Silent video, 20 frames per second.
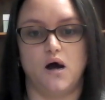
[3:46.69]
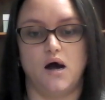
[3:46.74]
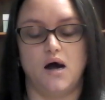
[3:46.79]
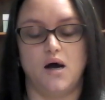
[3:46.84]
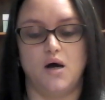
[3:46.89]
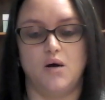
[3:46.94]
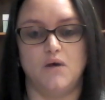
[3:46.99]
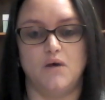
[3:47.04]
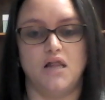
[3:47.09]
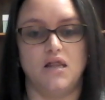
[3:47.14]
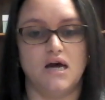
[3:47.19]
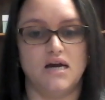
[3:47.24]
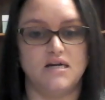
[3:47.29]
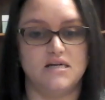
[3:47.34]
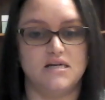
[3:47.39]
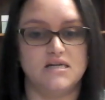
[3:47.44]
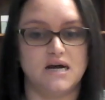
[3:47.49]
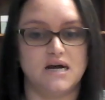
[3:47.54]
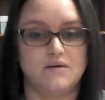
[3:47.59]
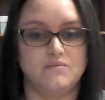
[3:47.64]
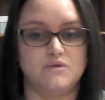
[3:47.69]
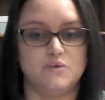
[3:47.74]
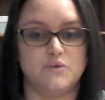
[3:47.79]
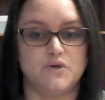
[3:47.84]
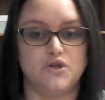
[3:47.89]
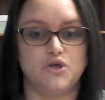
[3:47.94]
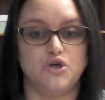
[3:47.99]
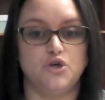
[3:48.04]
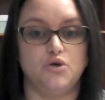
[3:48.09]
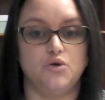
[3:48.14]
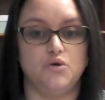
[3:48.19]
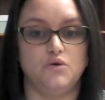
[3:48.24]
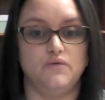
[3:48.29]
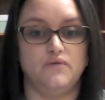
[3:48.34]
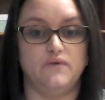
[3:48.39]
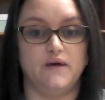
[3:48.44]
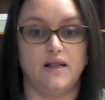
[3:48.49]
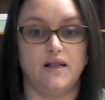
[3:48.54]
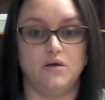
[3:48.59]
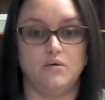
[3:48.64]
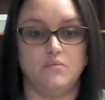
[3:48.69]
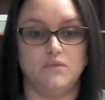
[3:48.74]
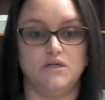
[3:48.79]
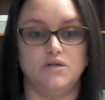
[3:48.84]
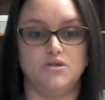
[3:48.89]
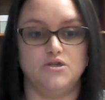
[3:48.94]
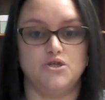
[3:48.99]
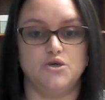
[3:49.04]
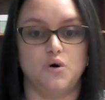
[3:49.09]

A lot of times with the new developments,